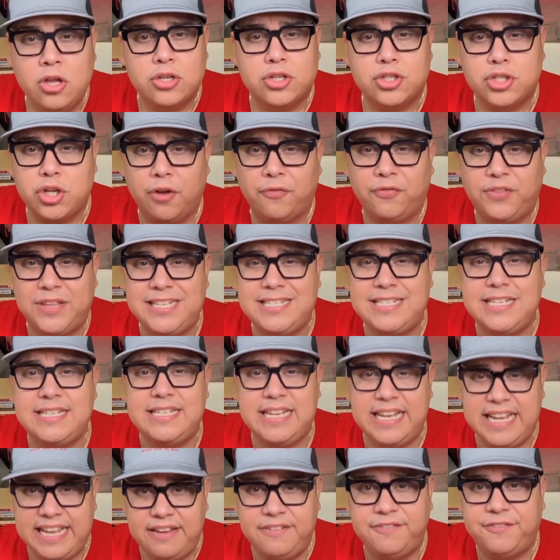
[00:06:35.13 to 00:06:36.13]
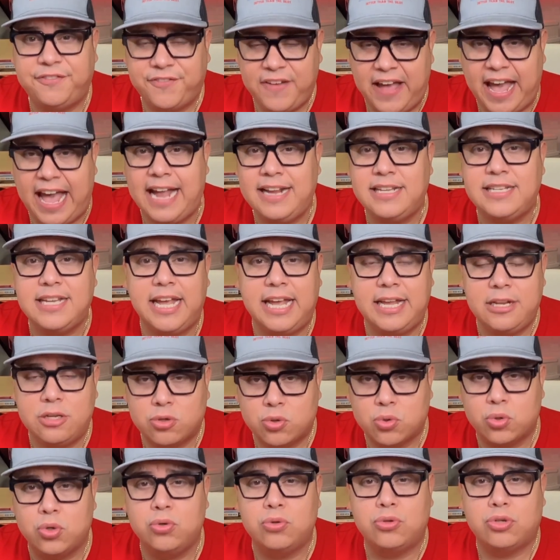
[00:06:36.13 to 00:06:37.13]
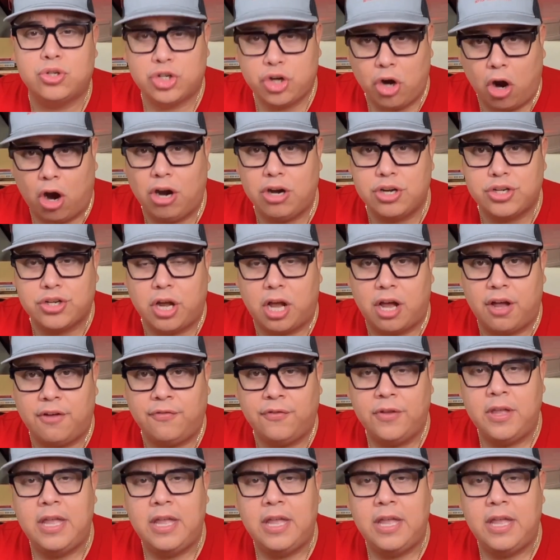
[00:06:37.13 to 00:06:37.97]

So if this is in fact a true charge-off,